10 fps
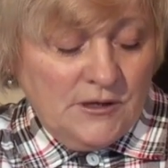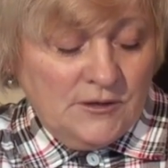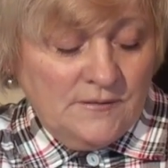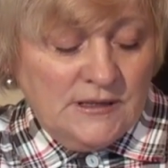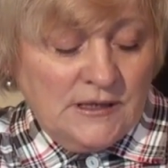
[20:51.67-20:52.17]

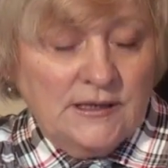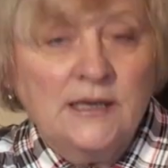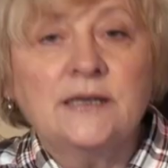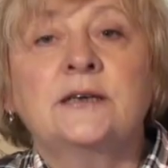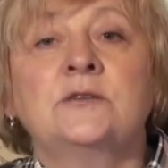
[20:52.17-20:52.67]
Today, the
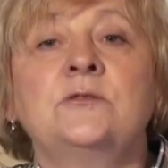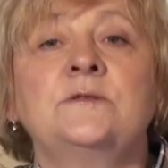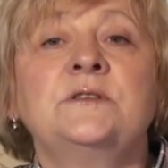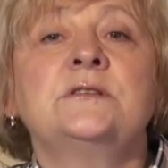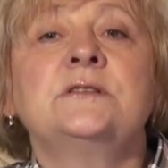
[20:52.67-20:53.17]

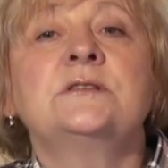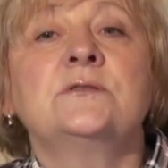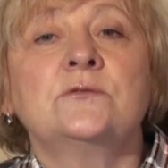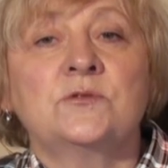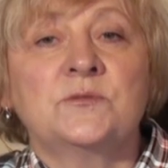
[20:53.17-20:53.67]
overall
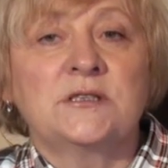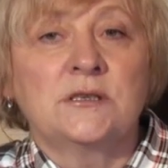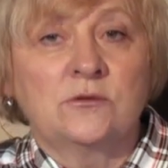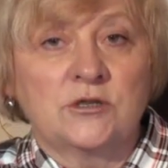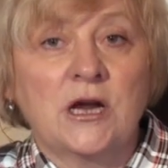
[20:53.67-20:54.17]
financial
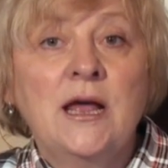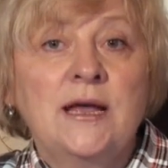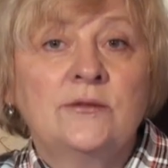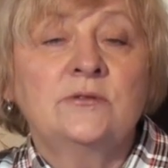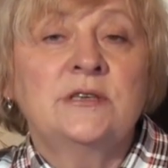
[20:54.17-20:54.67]
system is said
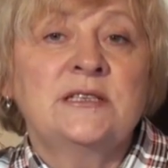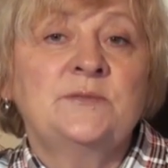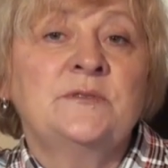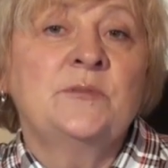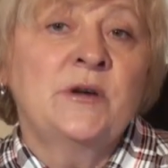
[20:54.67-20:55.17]
to
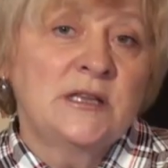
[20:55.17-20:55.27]
fleece,